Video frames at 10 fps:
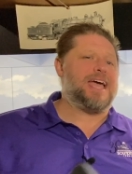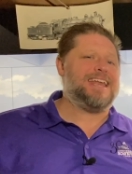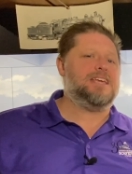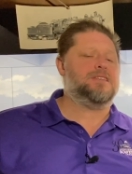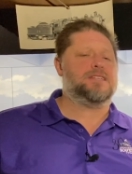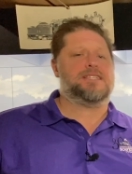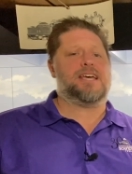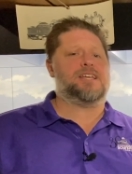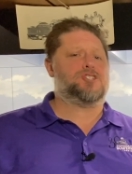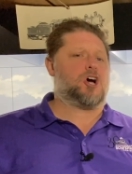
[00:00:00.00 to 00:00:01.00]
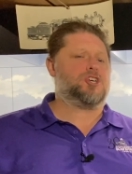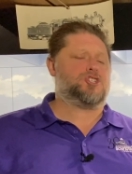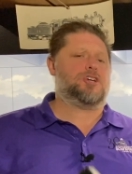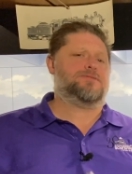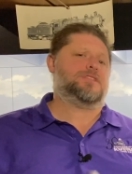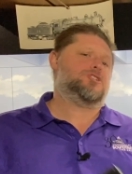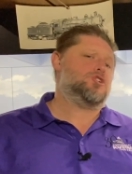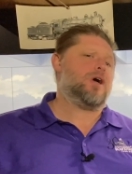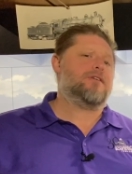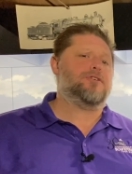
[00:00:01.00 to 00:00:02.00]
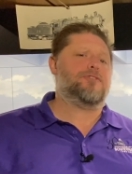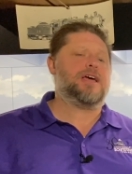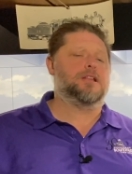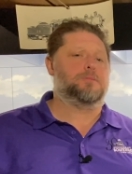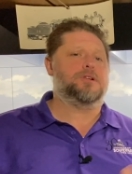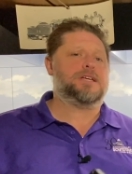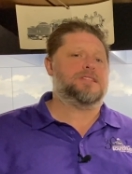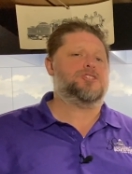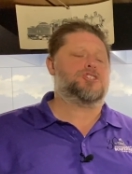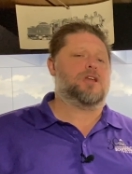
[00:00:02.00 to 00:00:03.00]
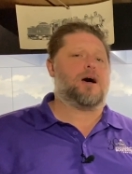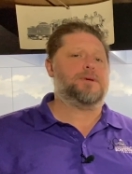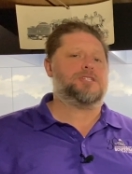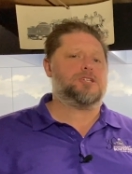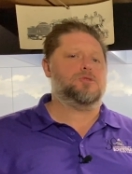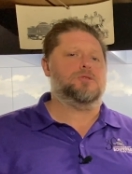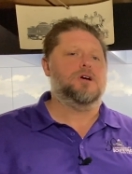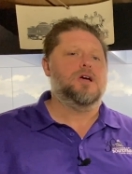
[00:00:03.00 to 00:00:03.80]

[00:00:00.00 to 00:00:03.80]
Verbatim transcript: any of the 10 exhaust chuffs that you have available in the Tsunami 2.